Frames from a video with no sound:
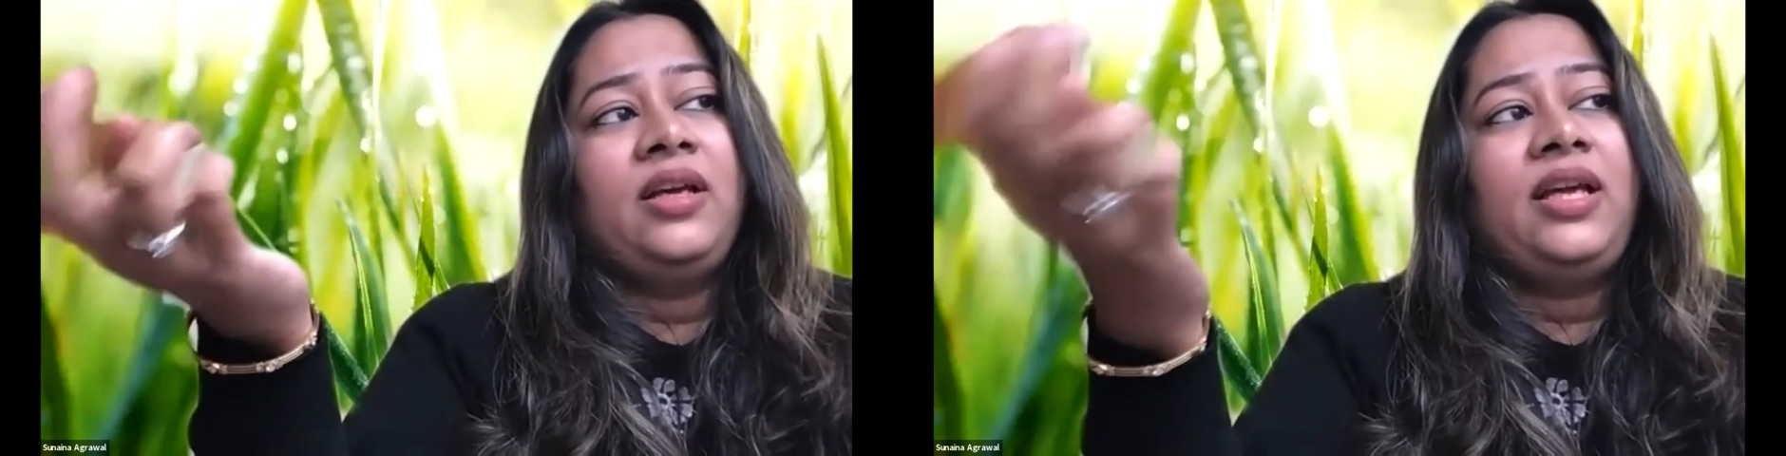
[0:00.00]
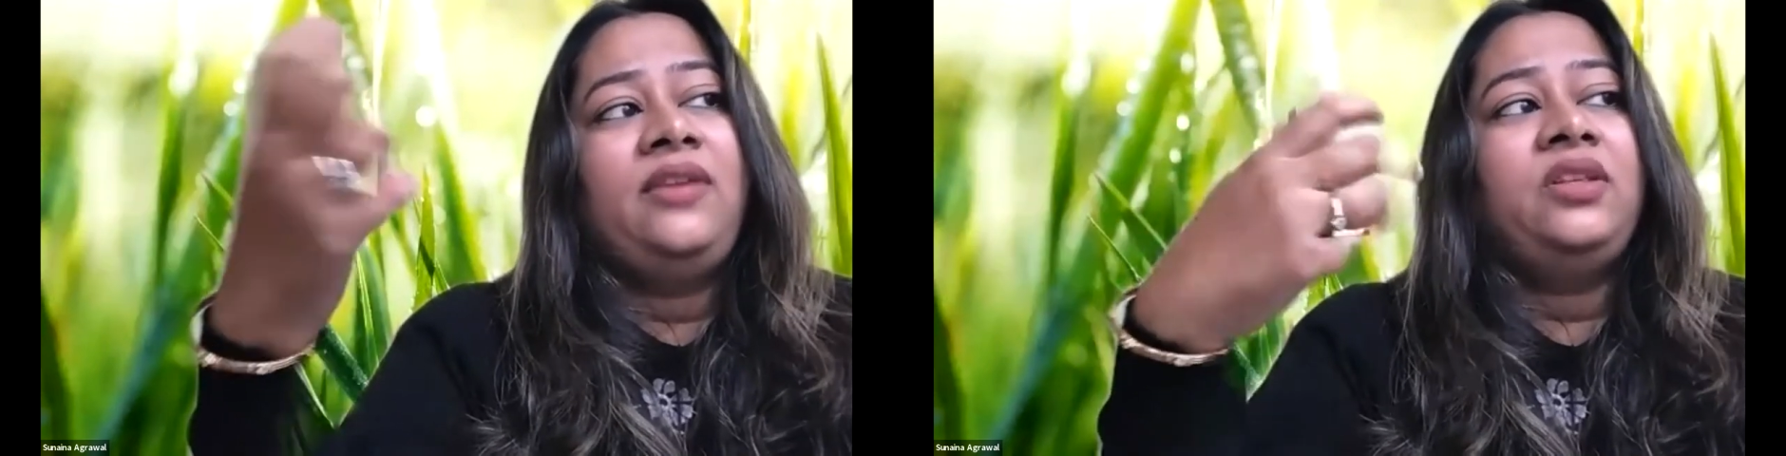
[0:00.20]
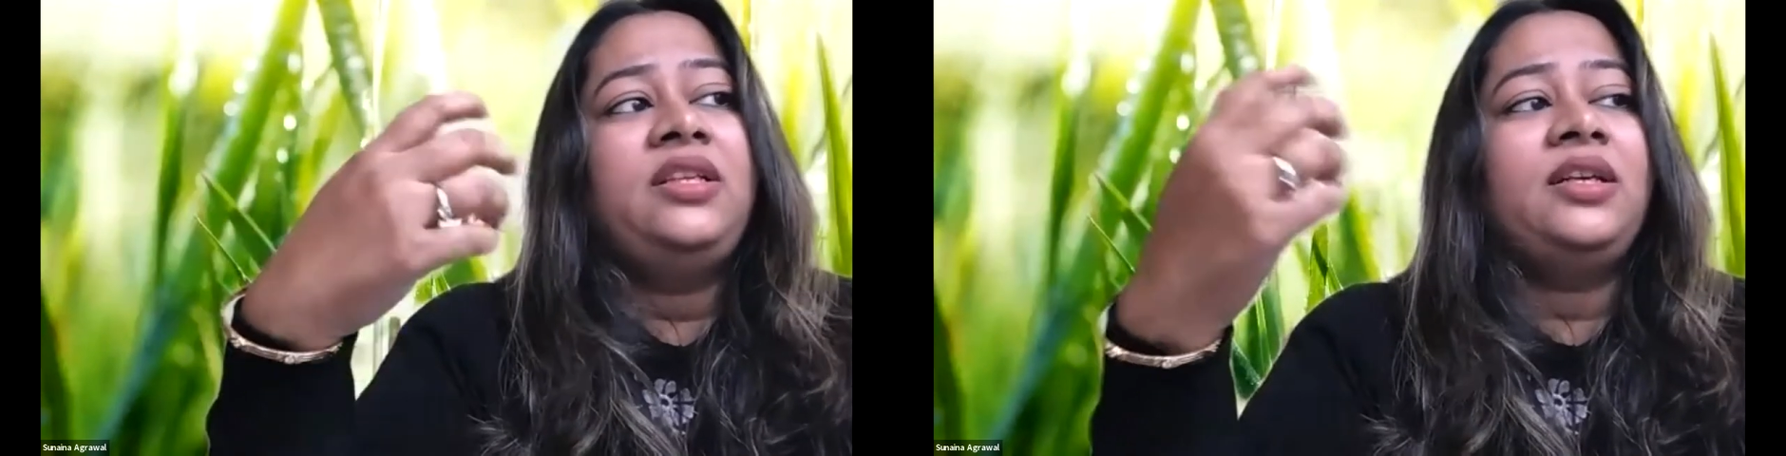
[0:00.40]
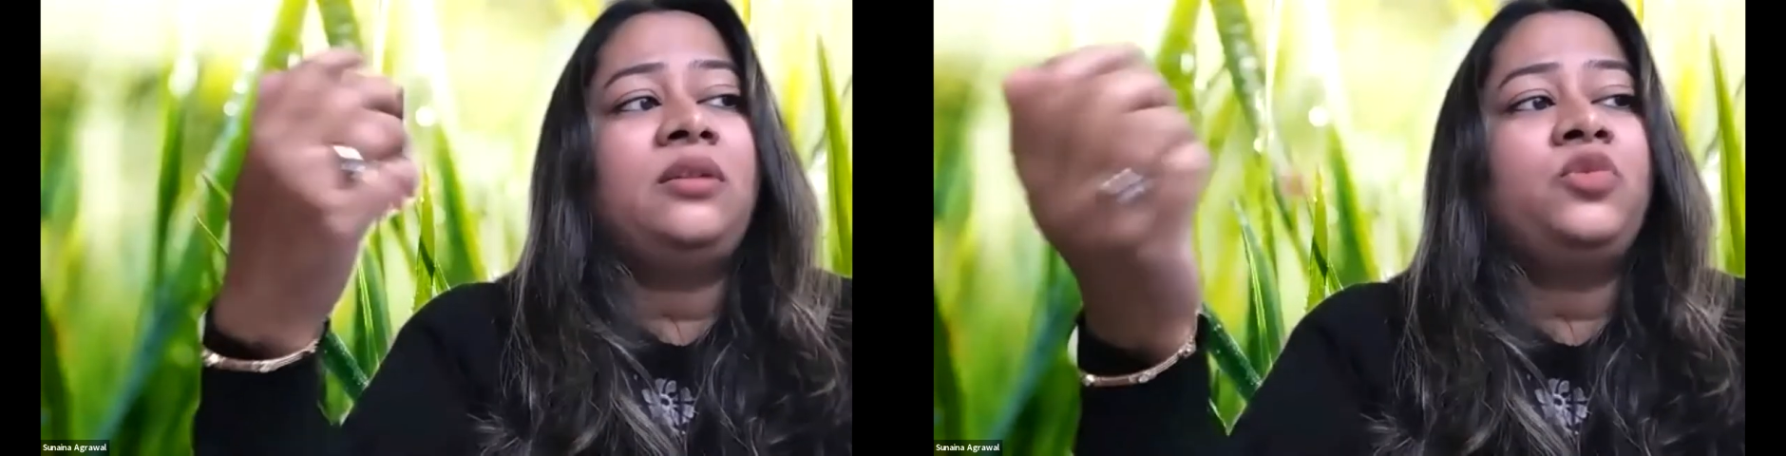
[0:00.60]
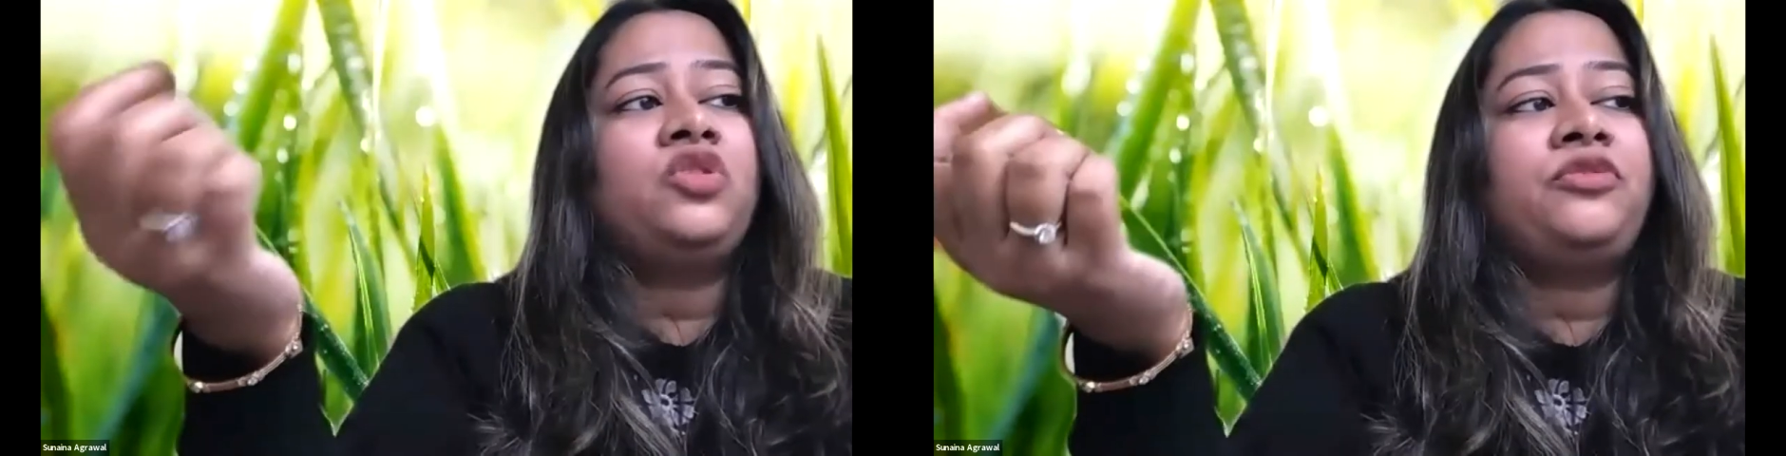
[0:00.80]
even in
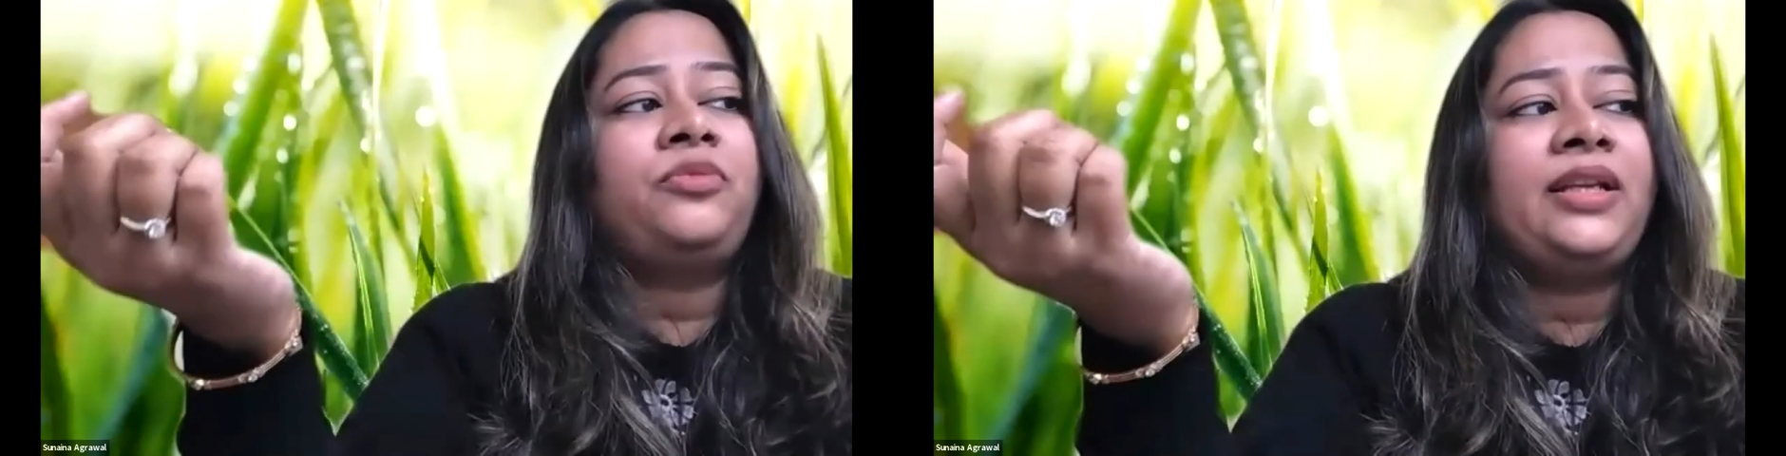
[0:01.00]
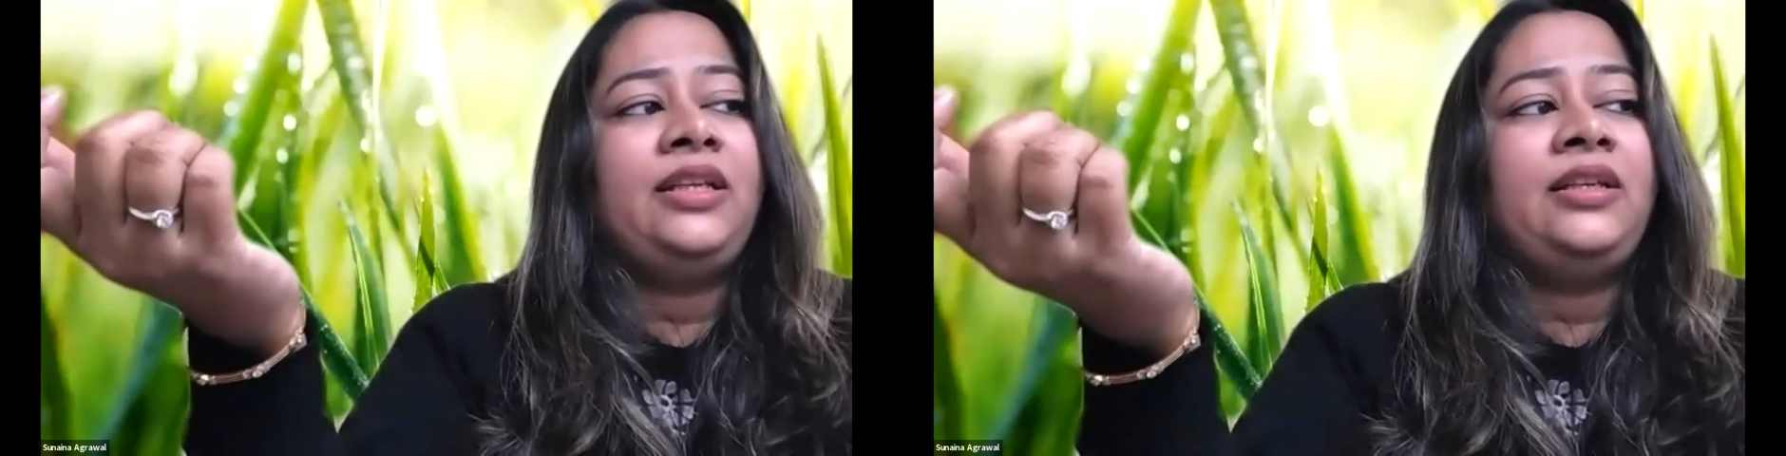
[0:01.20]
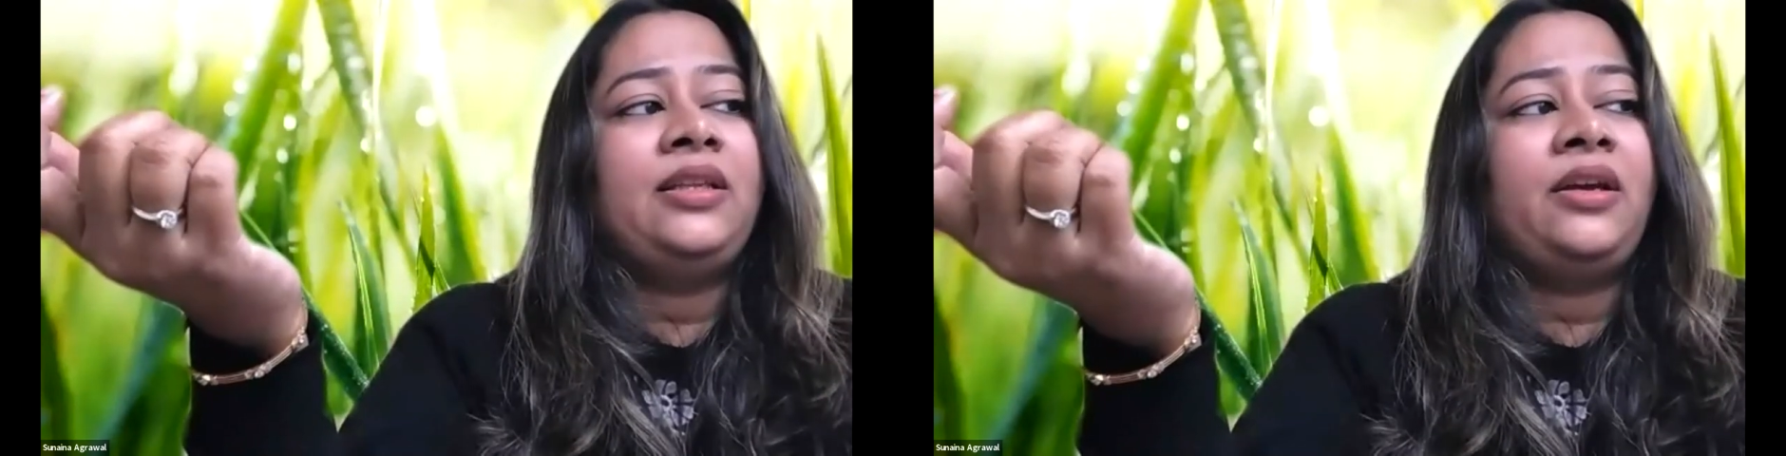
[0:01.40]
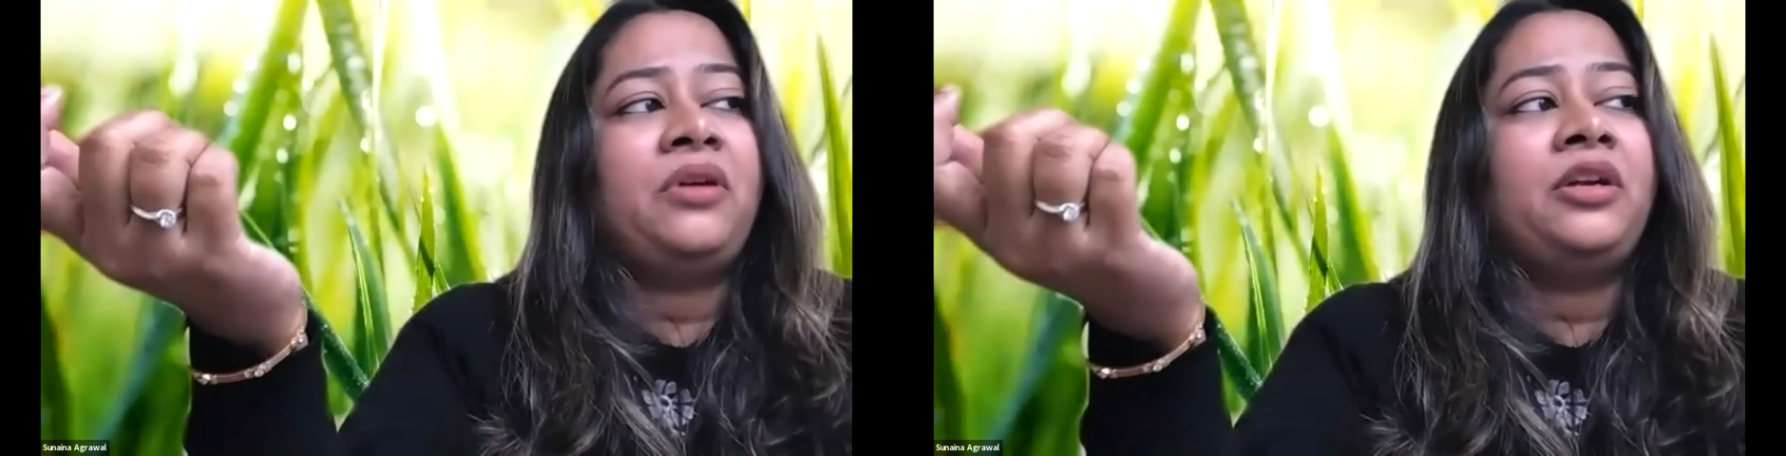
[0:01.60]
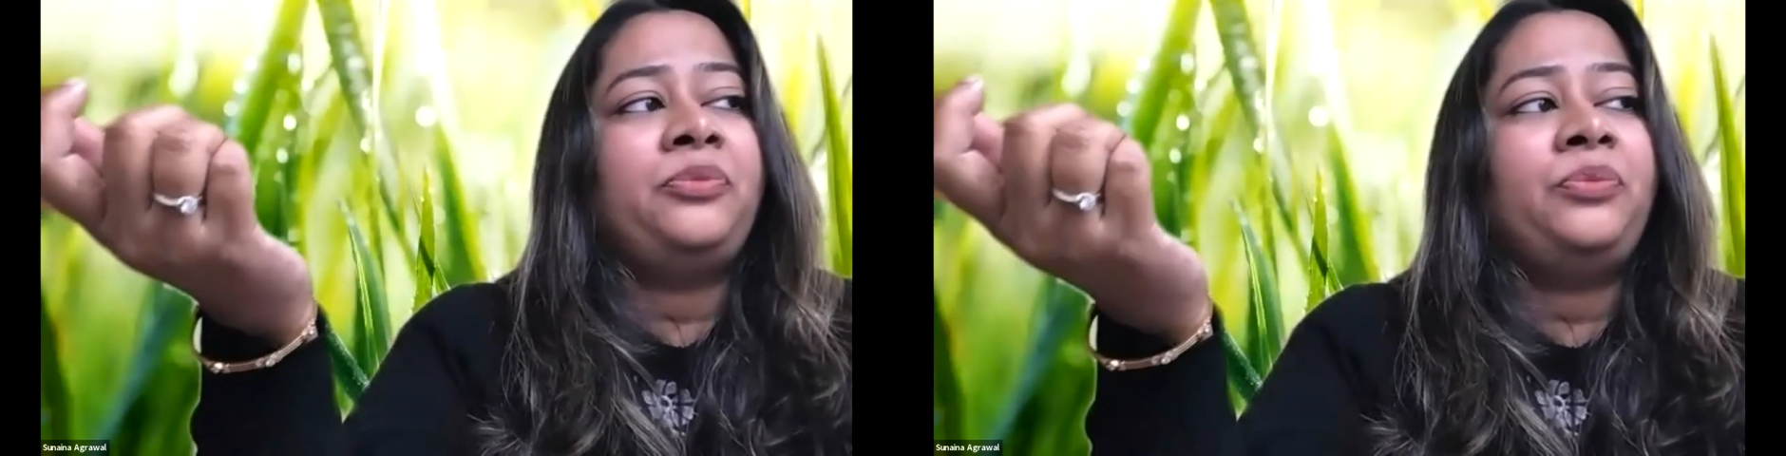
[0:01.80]
terms of money, there are